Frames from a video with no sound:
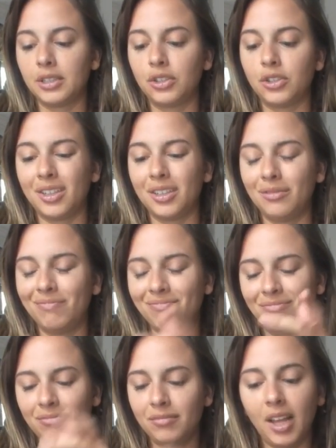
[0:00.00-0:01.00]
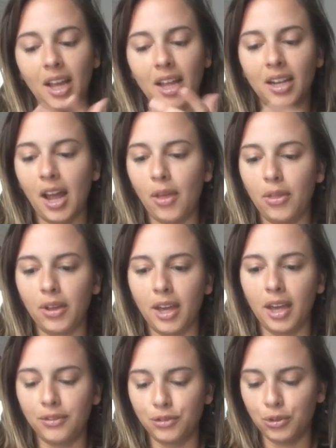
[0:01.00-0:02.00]
So, and now the
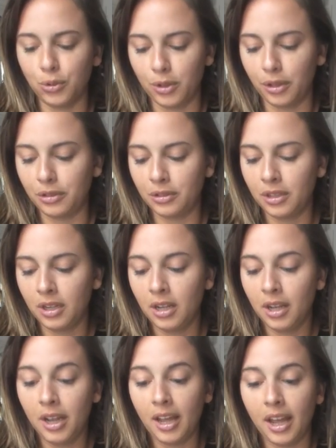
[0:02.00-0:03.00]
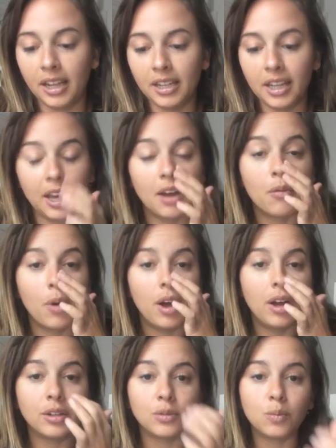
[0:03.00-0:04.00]
King of Swords and the King of Wands.